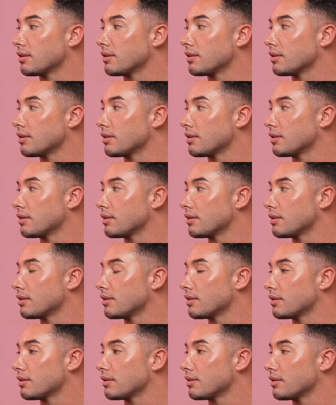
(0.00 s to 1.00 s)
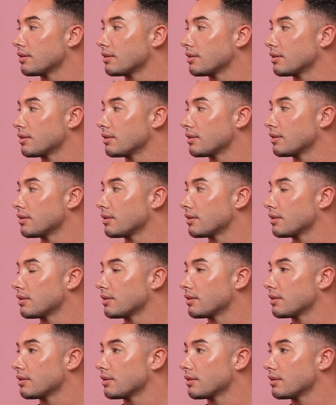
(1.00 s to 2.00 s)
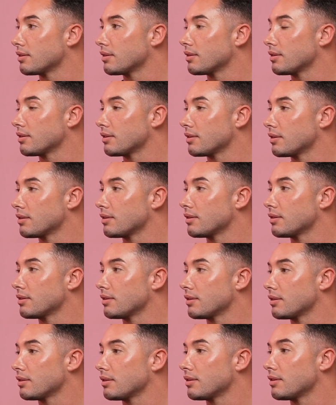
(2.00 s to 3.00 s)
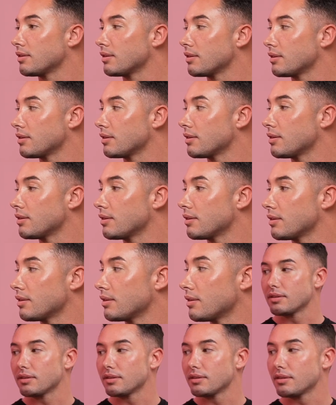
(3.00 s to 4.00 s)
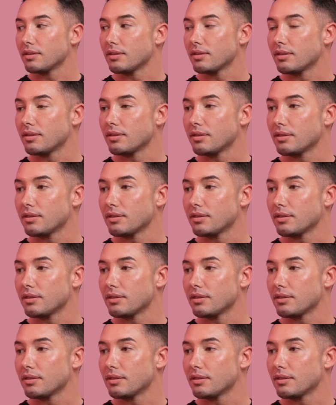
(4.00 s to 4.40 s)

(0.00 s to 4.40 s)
(not speaking)